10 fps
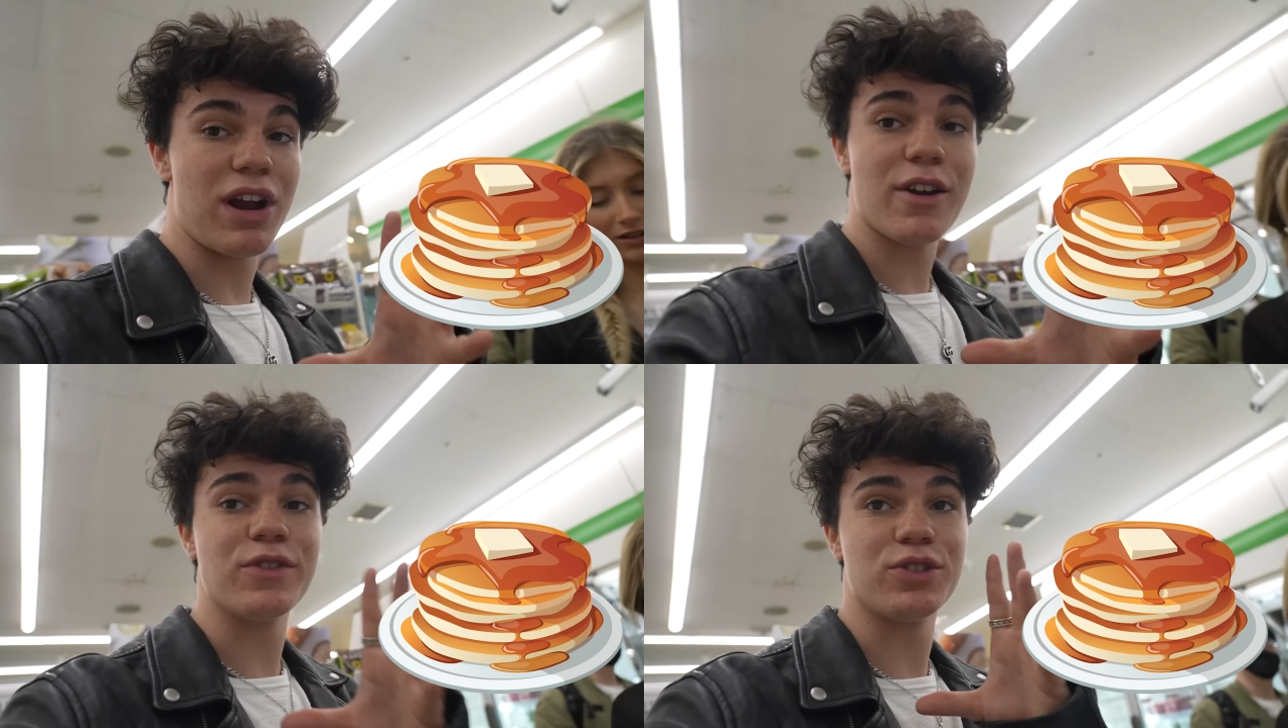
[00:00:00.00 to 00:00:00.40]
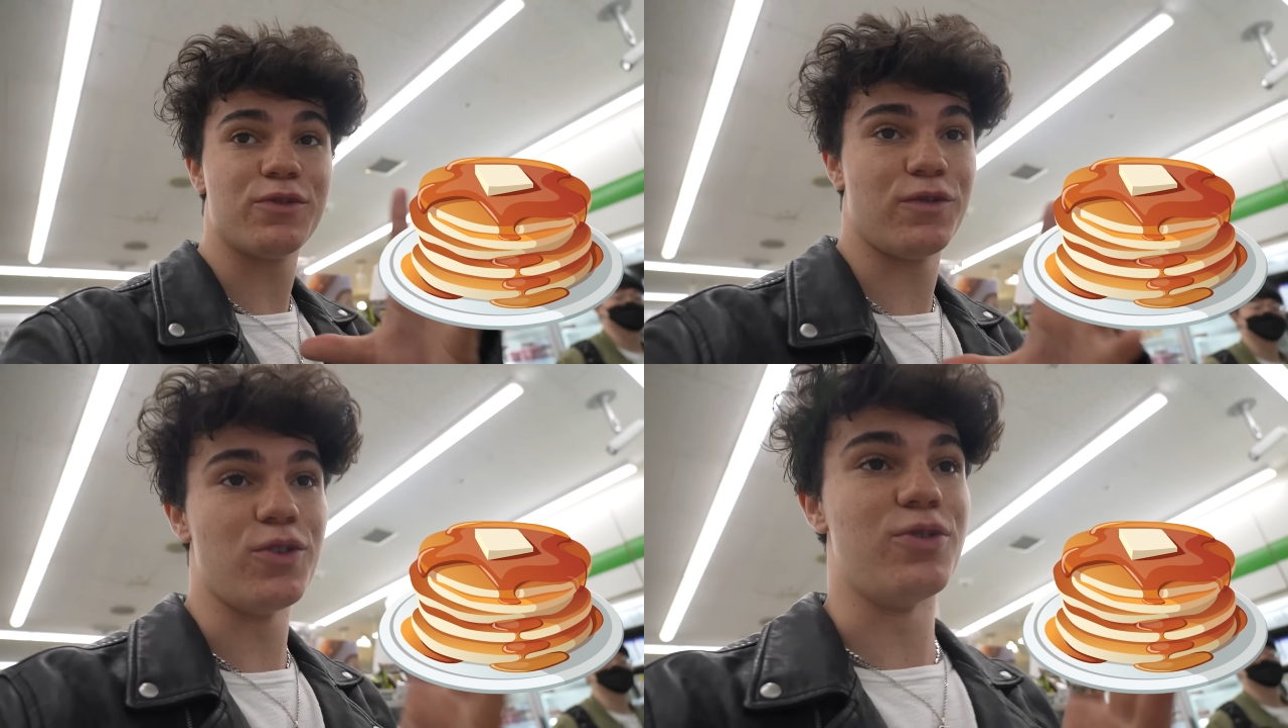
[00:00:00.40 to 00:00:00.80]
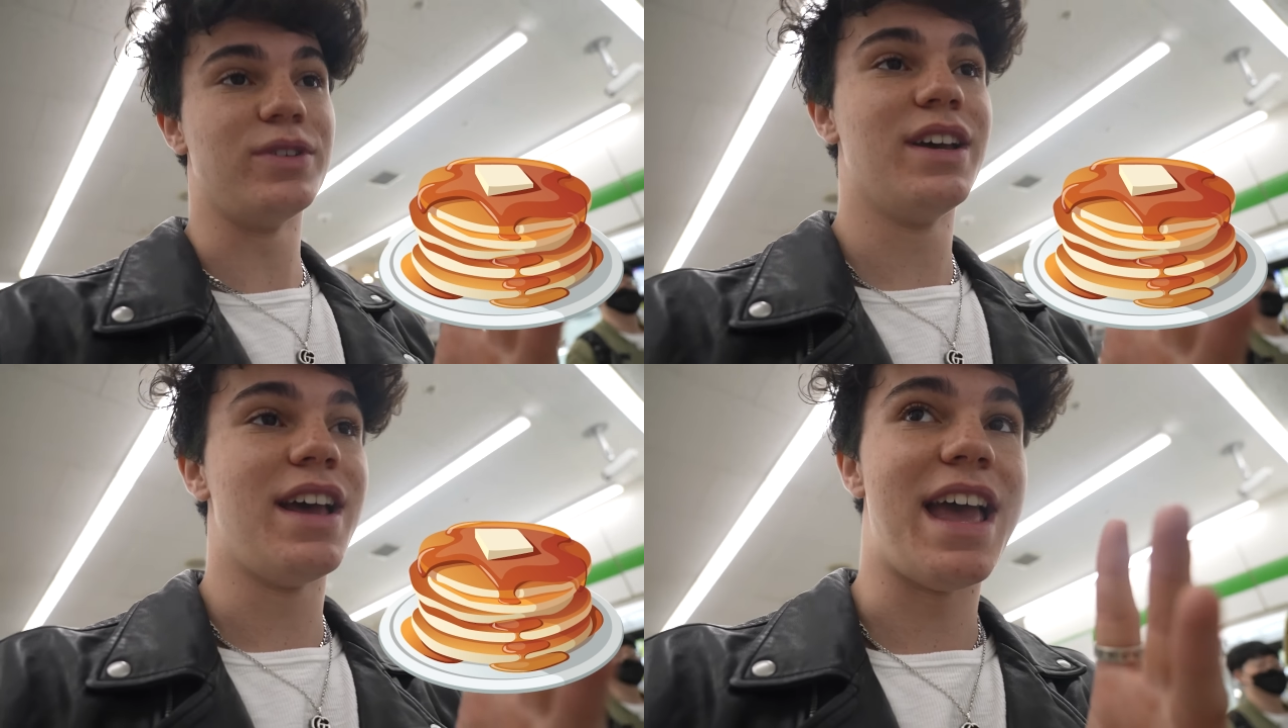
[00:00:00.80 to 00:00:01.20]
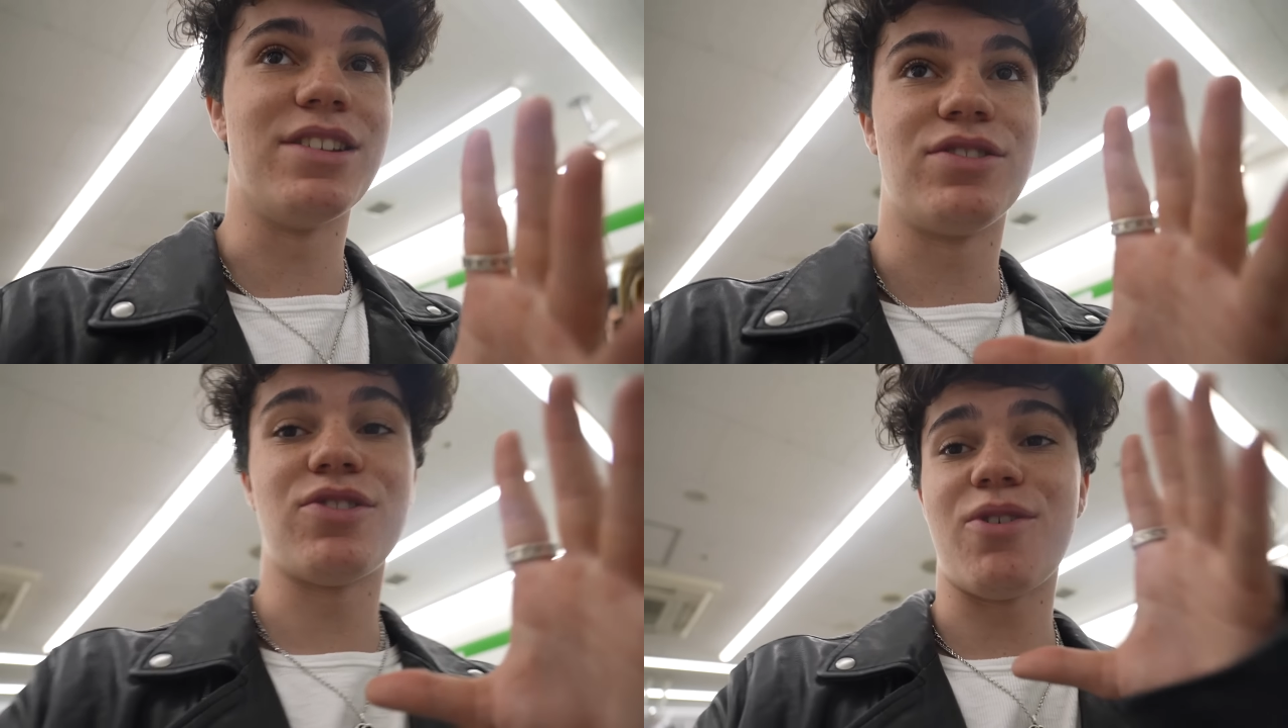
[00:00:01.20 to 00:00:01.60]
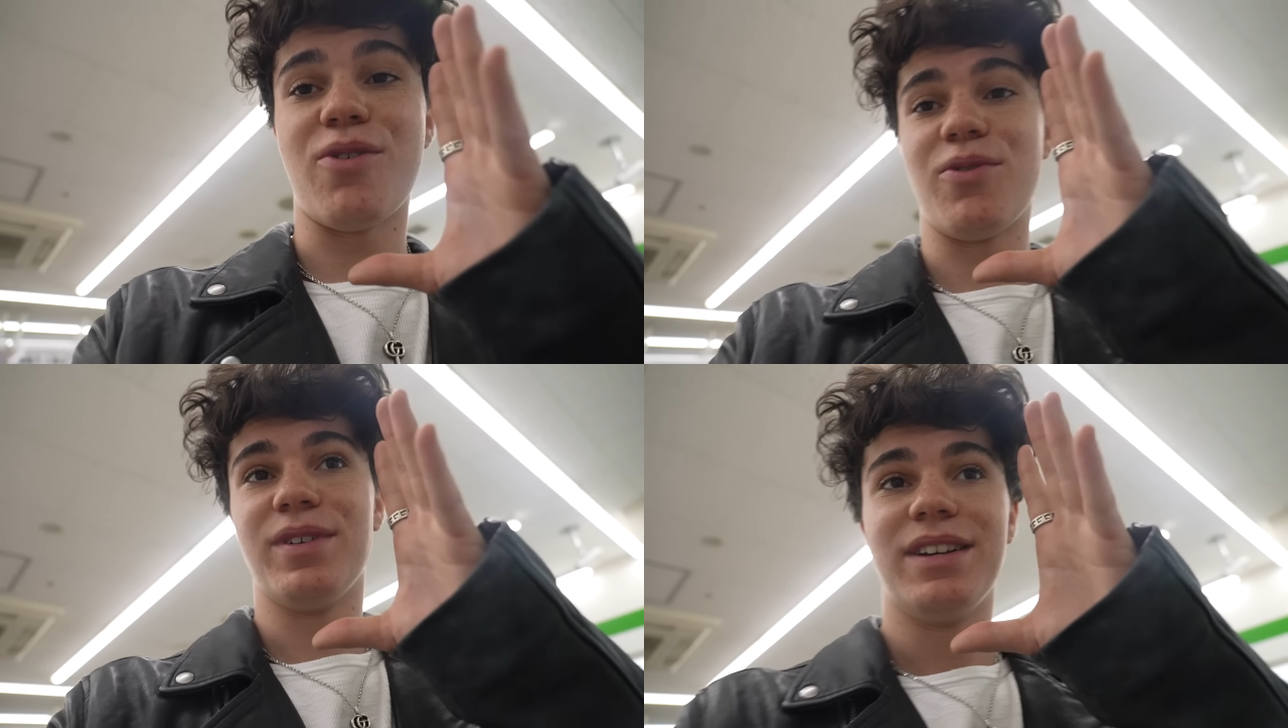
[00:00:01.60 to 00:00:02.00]
breakfast food. And
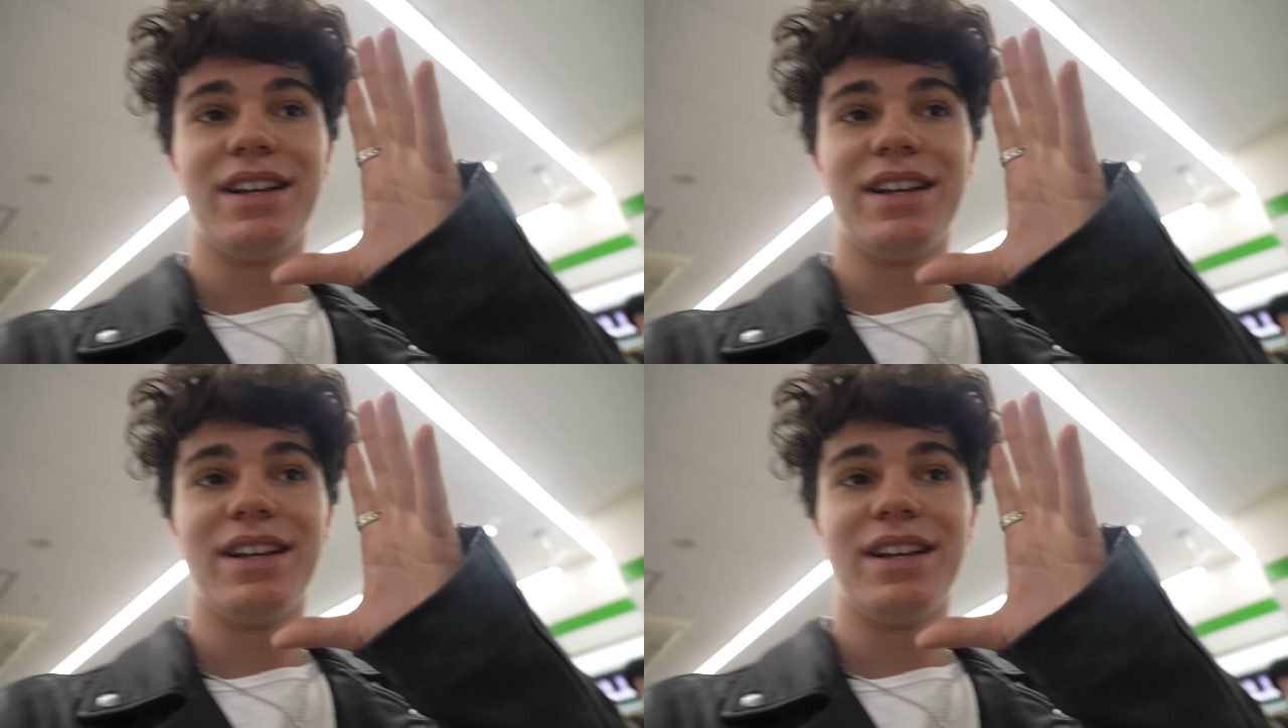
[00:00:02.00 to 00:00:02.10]
so